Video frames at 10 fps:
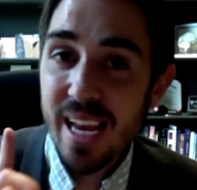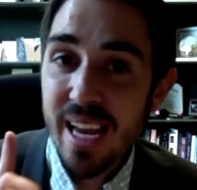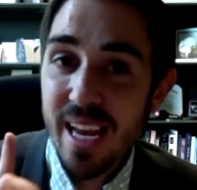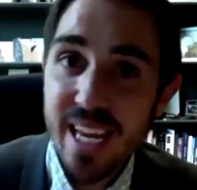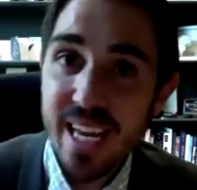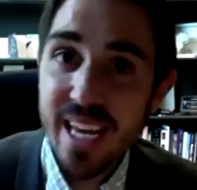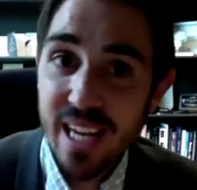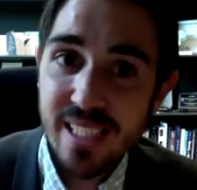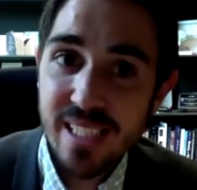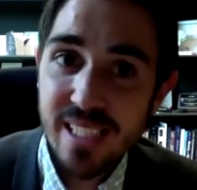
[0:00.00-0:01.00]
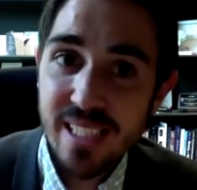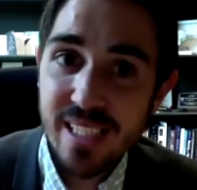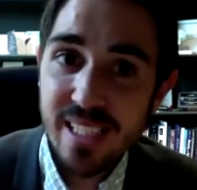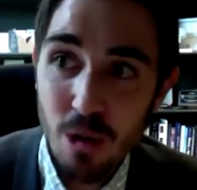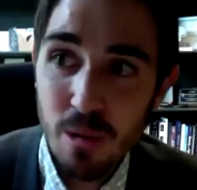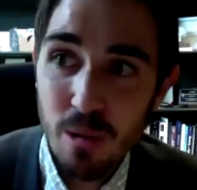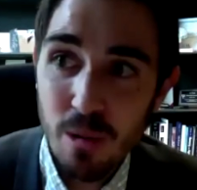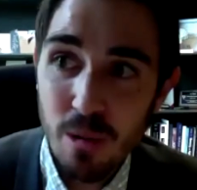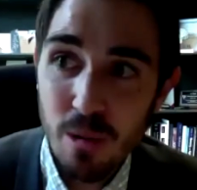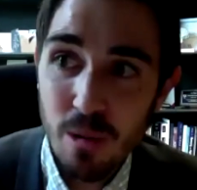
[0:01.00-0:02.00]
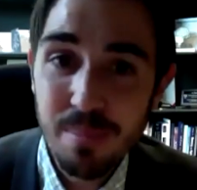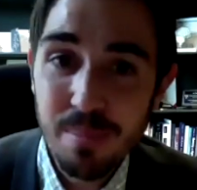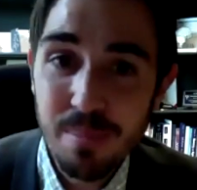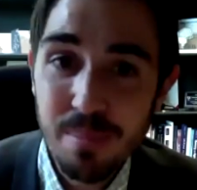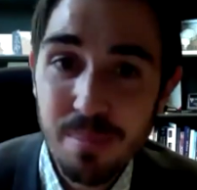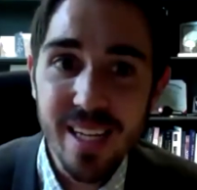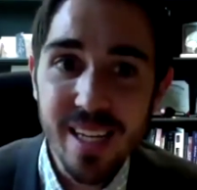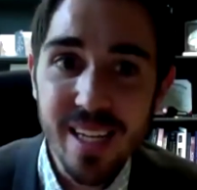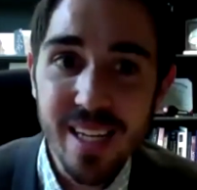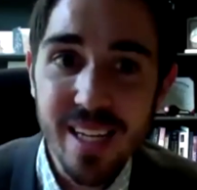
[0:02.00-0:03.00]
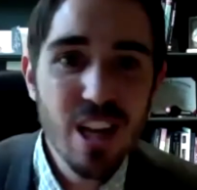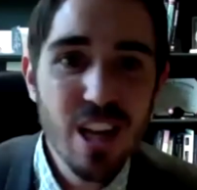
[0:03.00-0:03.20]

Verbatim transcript: getting less slow wave sleep that night.